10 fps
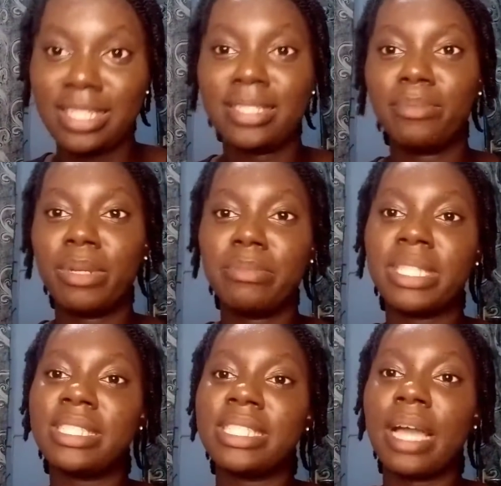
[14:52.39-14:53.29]
it simply
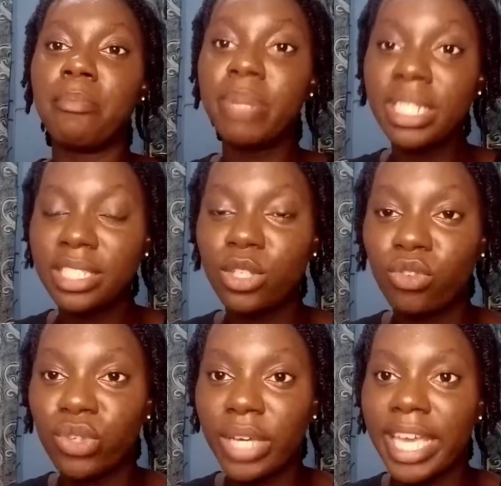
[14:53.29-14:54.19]
means the ability
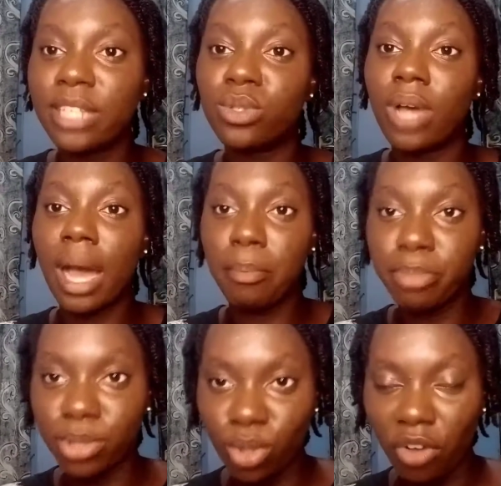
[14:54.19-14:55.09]
of your hair to
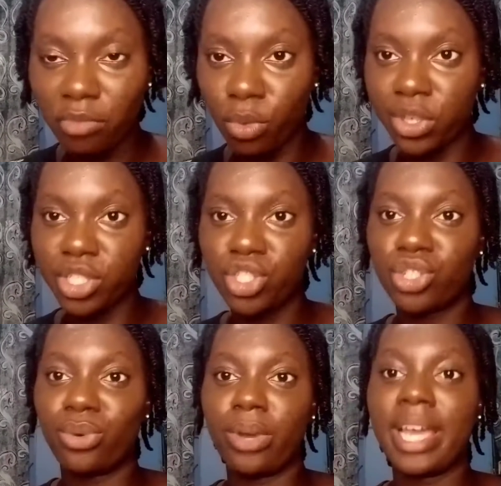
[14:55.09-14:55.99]
absorb
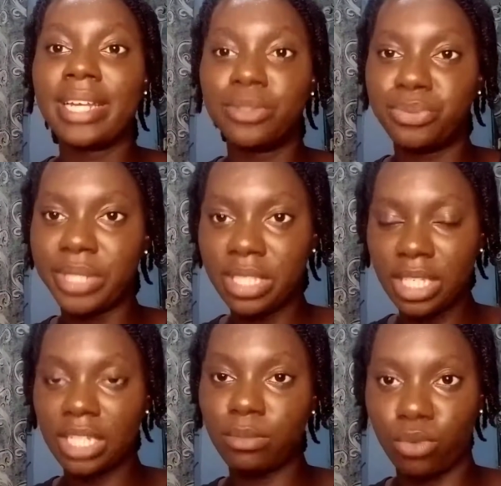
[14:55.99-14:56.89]
moisture and
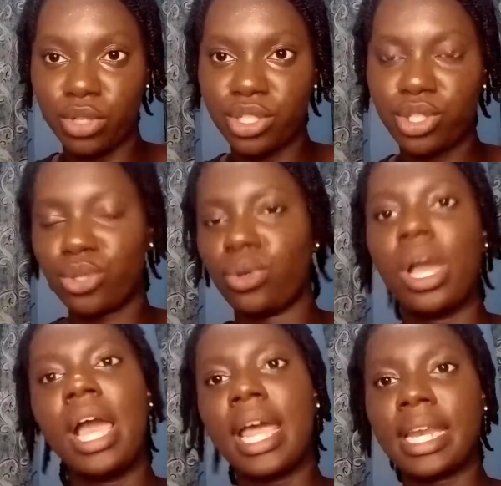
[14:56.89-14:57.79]
retain moisture.
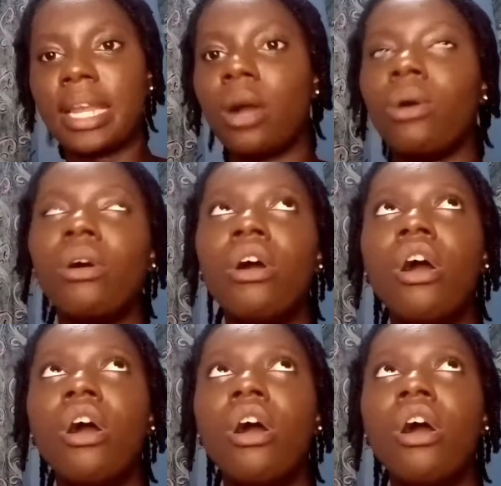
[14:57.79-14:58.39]
Now,